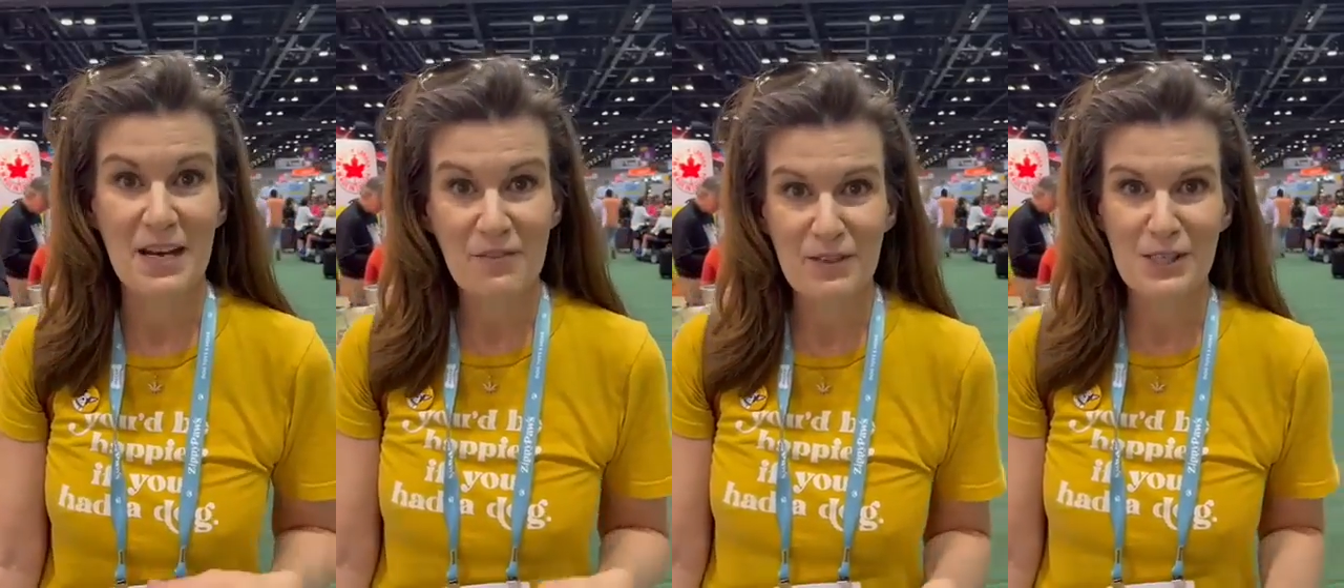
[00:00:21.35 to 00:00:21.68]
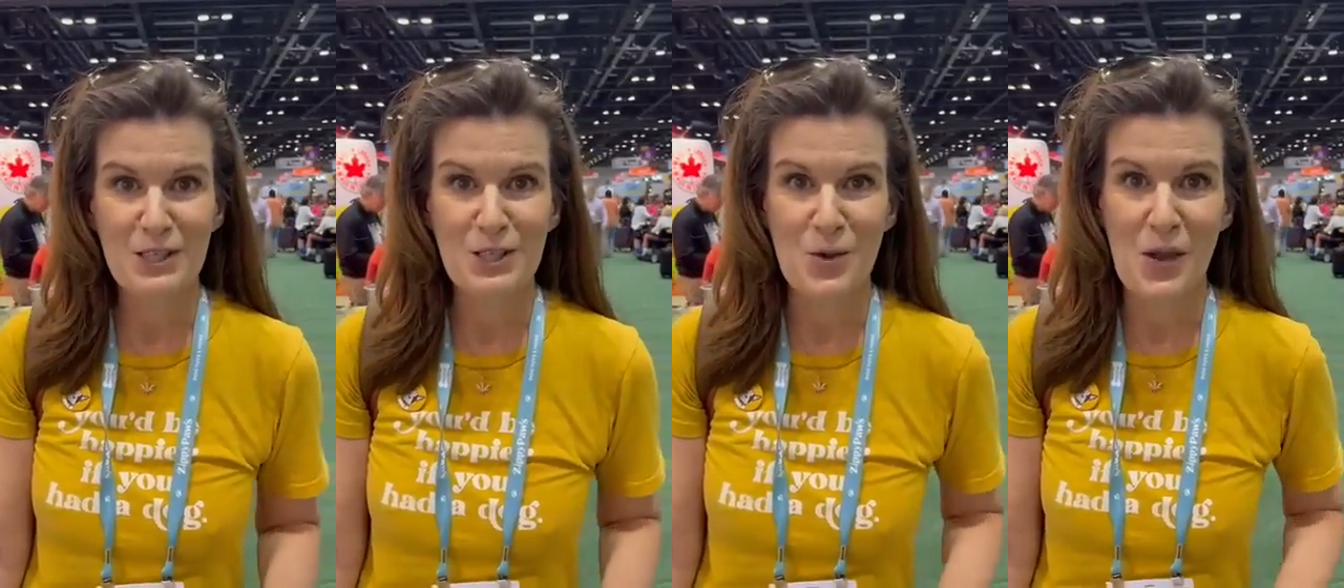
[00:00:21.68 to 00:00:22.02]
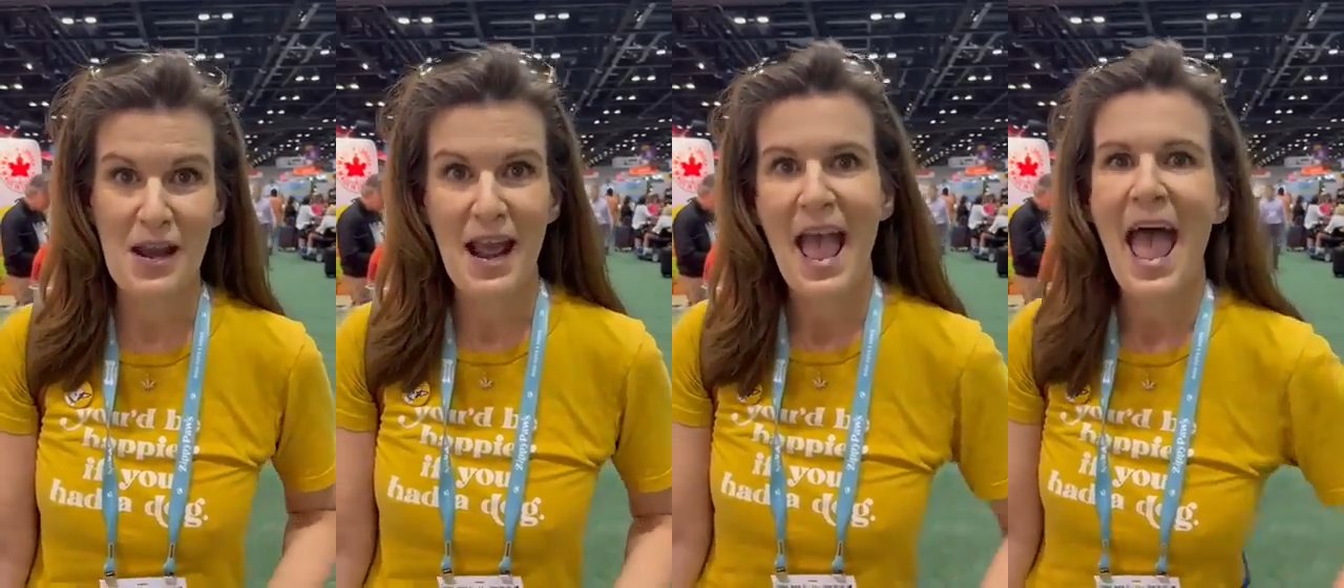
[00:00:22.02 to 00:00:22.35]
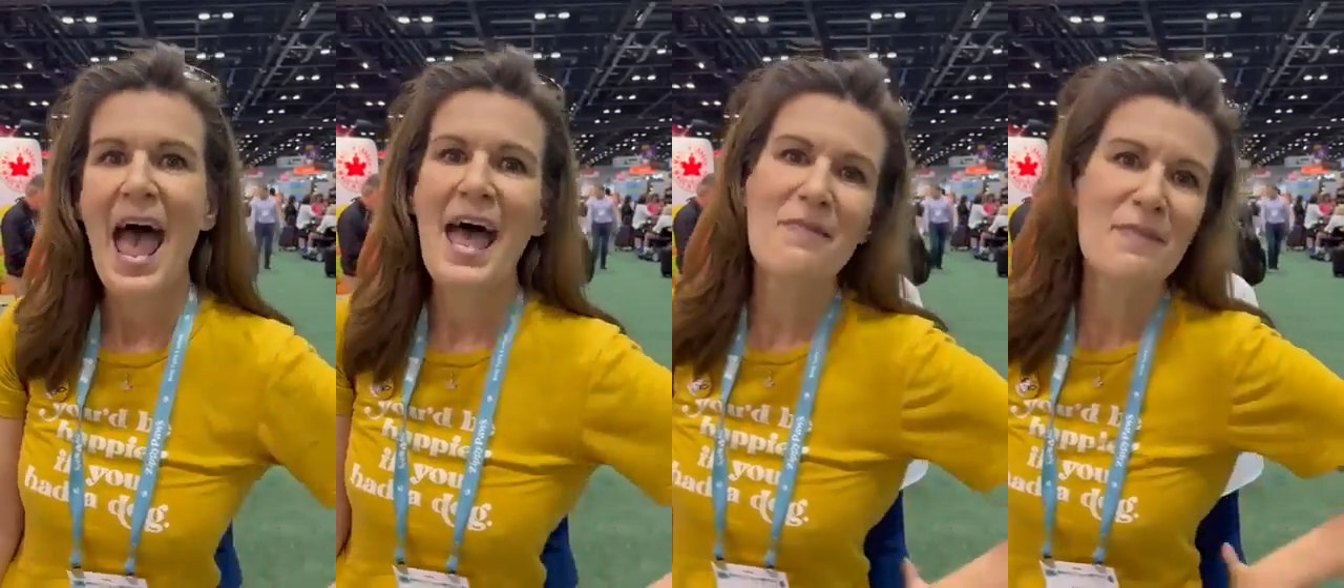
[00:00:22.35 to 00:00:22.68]
benefits to it.
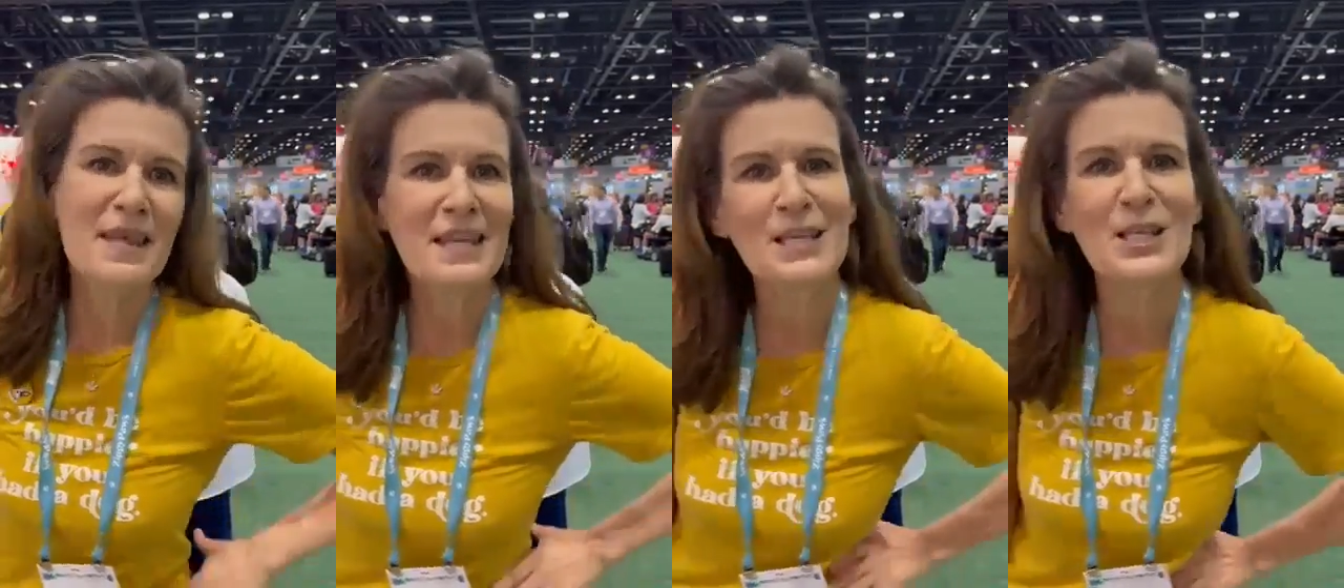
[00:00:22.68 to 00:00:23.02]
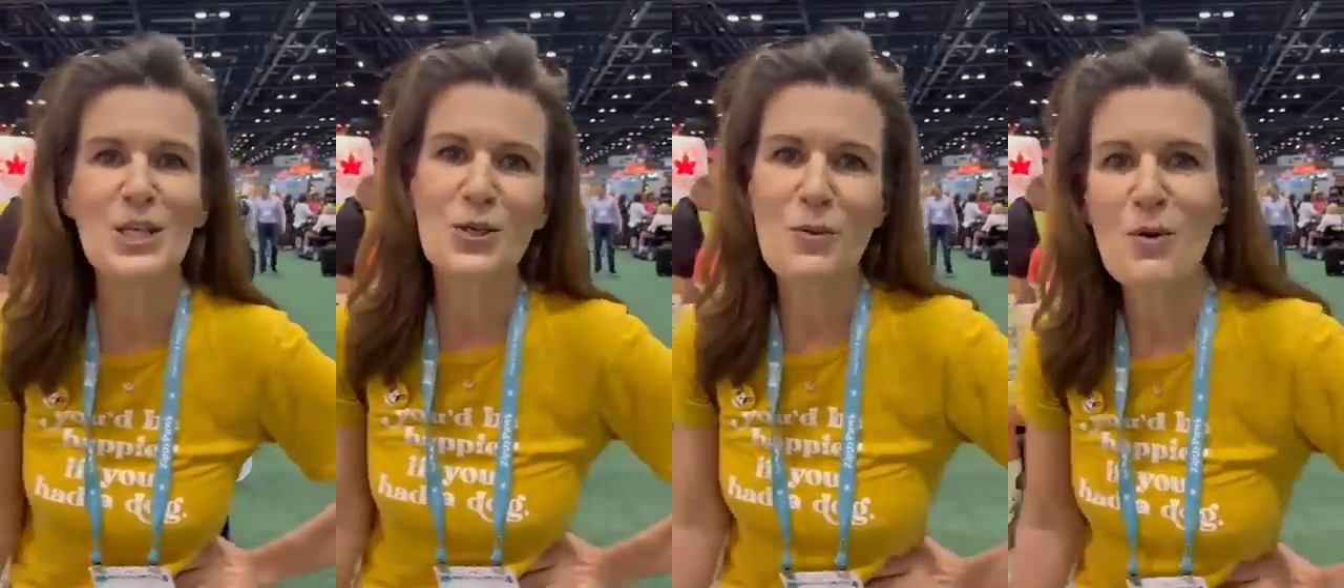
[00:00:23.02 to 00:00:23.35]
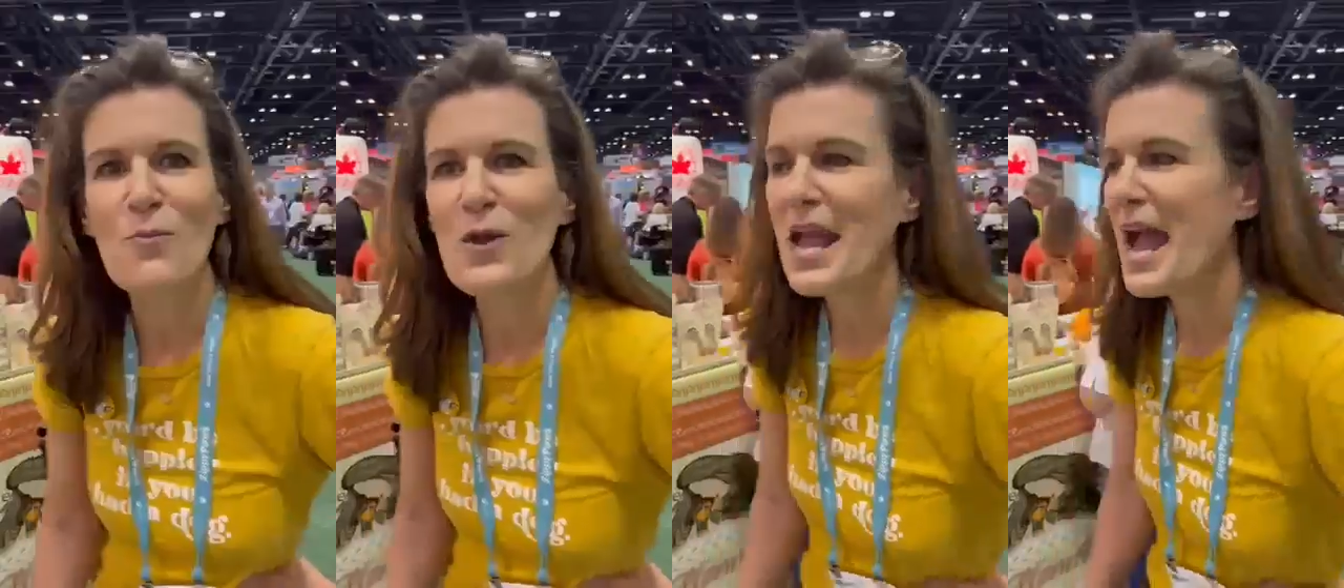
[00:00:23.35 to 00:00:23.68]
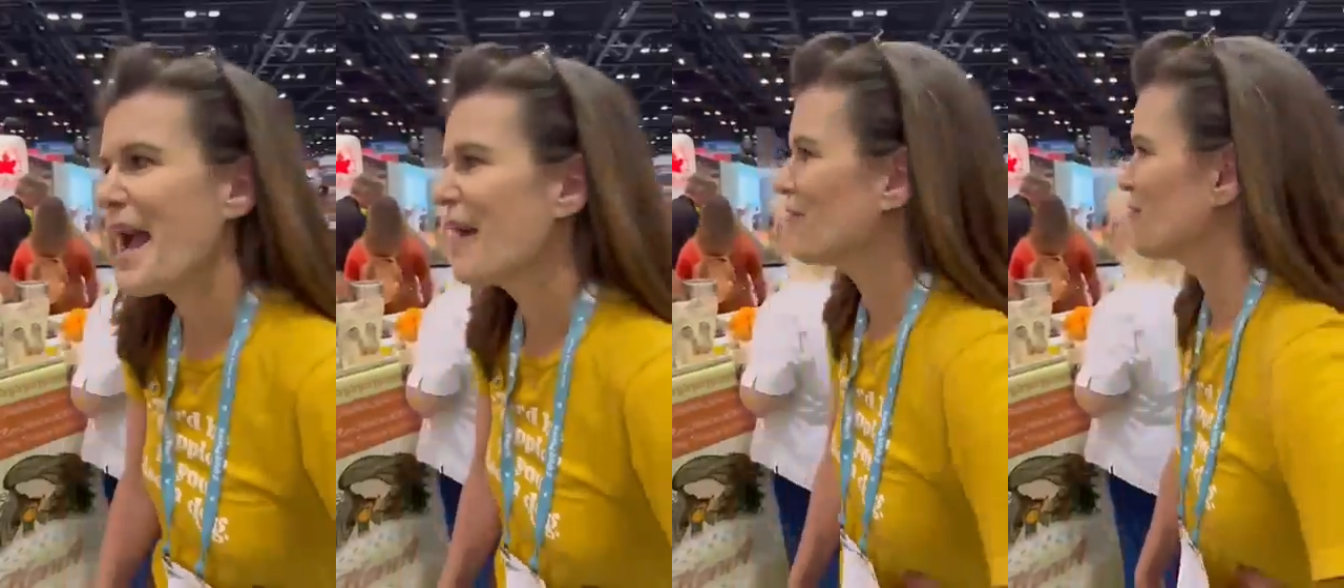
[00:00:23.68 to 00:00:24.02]
And then look what we
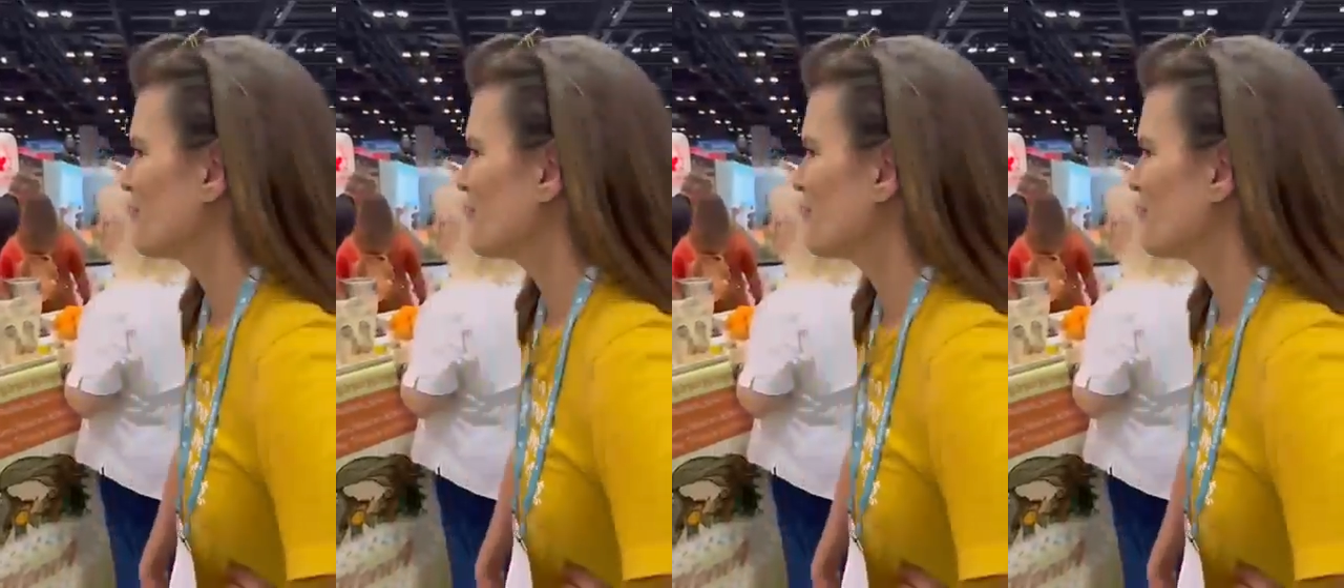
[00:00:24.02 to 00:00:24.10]
have